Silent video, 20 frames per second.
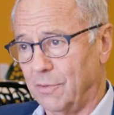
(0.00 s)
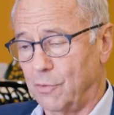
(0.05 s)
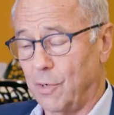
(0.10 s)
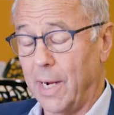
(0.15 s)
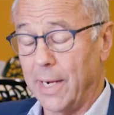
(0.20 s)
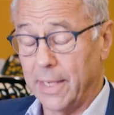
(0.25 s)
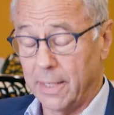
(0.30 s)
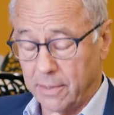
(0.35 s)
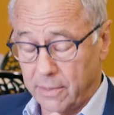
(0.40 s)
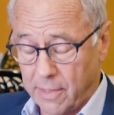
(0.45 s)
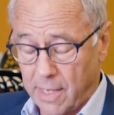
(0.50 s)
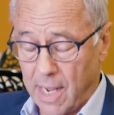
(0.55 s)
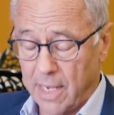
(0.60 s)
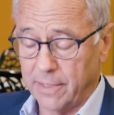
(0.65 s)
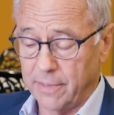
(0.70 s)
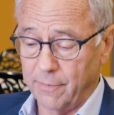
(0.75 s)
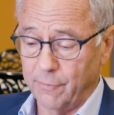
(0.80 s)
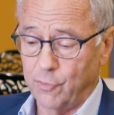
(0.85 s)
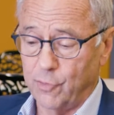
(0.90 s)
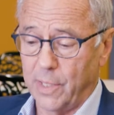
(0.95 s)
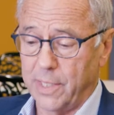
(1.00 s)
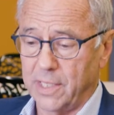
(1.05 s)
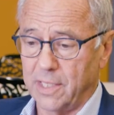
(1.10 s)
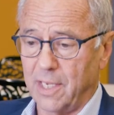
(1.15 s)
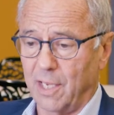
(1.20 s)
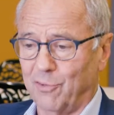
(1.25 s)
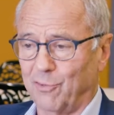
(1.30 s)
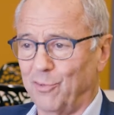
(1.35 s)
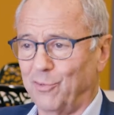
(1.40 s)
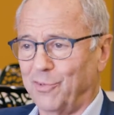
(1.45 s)
try, cognitive
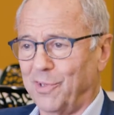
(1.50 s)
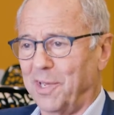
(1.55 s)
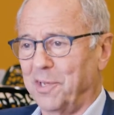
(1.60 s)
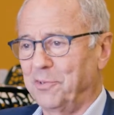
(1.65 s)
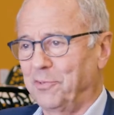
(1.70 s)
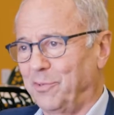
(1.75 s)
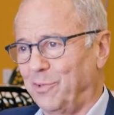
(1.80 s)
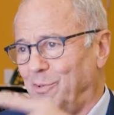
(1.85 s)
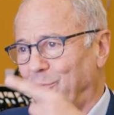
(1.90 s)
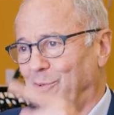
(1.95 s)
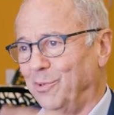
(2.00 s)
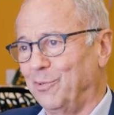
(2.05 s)
training exercises